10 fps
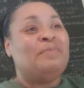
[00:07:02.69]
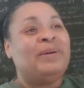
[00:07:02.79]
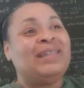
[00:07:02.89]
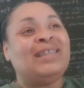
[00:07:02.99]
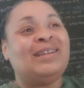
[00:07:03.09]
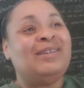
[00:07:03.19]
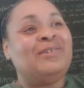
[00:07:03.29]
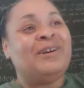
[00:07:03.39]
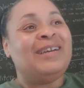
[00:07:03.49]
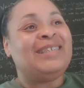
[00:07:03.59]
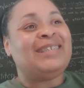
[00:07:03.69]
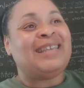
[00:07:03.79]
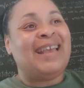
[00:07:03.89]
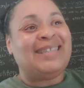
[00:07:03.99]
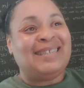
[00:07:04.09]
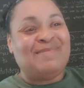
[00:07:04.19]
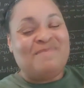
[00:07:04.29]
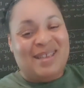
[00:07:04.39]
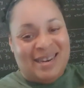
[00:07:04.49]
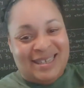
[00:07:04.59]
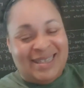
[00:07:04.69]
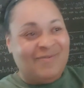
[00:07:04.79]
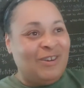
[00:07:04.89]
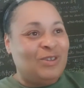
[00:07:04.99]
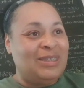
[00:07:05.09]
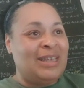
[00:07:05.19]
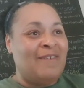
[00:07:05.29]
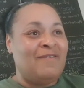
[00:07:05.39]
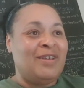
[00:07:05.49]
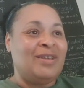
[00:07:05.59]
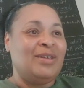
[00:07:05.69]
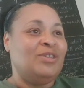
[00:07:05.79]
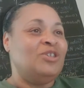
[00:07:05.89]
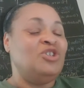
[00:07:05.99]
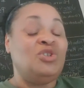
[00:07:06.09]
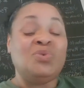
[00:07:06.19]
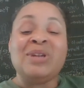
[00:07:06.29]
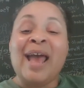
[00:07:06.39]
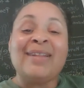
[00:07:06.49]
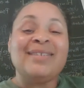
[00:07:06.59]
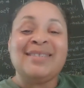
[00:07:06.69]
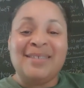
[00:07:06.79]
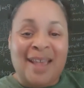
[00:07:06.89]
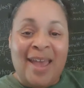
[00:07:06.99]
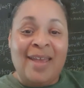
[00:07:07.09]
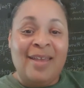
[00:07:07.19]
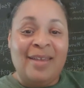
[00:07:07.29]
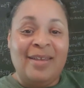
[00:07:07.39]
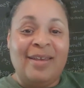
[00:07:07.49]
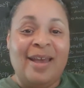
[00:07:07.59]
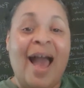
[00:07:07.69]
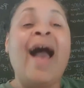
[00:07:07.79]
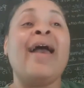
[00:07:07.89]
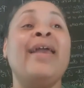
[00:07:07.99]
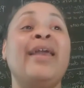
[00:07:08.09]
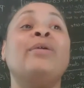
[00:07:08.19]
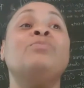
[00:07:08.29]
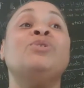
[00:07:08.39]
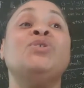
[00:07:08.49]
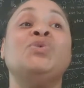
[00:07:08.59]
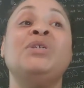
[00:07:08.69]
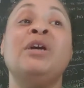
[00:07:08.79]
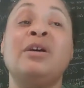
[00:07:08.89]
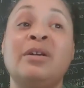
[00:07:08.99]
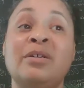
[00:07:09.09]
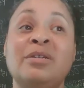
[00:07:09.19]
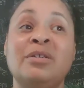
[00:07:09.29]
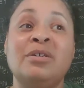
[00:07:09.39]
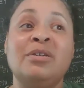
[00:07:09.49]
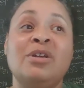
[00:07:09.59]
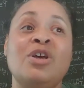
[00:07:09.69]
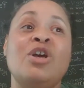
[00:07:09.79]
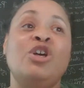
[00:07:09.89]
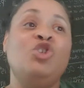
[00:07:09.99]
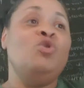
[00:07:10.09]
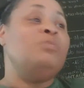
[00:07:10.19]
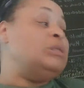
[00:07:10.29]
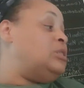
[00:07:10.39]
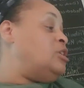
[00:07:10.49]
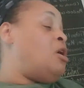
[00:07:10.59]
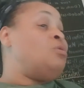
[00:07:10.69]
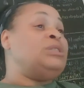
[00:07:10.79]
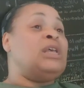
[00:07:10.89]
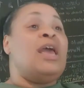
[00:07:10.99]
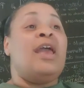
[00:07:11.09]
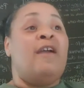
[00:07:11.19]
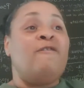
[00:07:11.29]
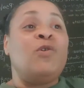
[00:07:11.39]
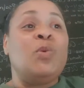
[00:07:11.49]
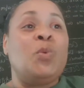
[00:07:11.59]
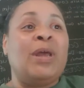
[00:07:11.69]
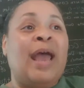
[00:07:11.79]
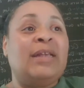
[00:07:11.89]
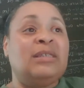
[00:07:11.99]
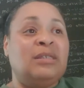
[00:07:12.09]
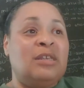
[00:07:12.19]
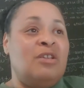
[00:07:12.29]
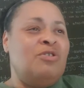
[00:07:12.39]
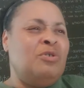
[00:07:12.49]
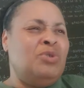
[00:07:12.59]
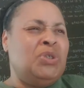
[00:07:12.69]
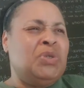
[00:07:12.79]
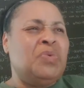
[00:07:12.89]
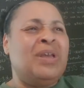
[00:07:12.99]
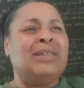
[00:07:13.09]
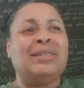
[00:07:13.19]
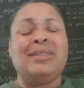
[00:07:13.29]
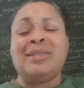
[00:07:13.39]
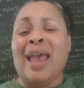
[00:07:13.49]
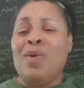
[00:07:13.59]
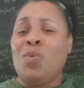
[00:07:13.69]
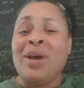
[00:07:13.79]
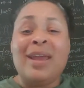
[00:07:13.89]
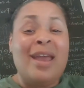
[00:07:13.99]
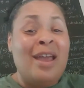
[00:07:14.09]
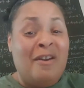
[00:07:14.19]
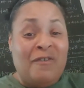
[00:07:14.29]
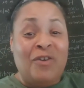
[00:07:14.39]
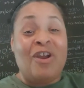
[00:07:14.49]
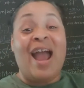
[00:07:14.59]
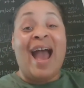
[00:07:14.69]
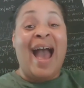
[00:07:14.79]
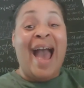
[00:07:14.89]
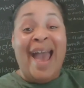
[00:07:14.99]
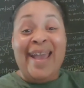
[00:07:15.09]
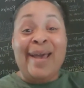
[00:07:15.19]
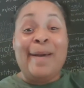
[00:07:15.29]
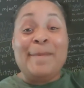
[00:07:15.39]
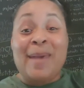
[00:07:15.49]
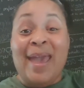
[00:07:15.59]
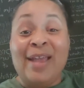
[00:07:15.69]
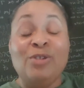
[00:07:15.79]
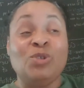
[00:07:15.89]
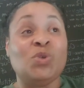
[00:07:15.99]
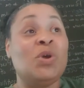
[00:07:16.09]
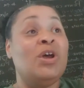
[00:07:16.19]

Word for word: but the Lord said to me, this is verse 7 do not say, I am too young. You must go to everyone I send you to and say whatever I command you to.